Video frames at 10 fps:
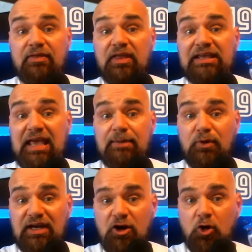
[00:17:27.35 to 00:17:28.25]
The
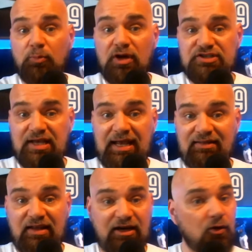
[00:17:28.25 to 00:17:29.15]
game-winning home runs, 8th
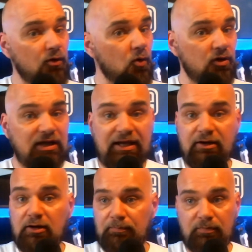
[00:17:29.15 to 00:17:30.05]
inning or later,